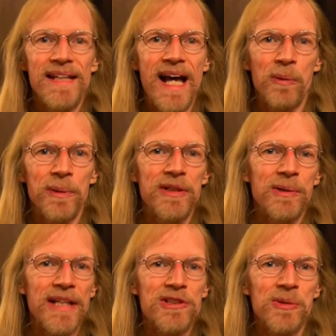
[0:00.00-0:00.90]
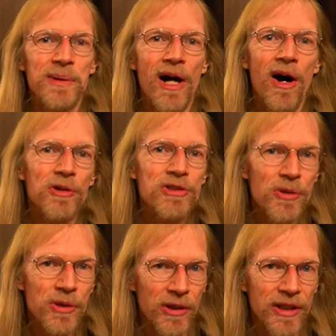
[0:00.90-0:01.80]
Now, when you get to an
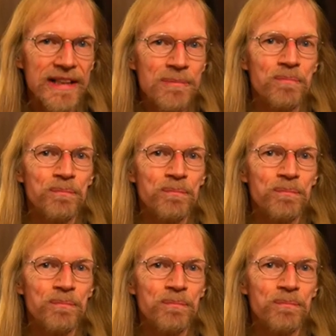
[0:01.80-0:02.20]
alto gurdy,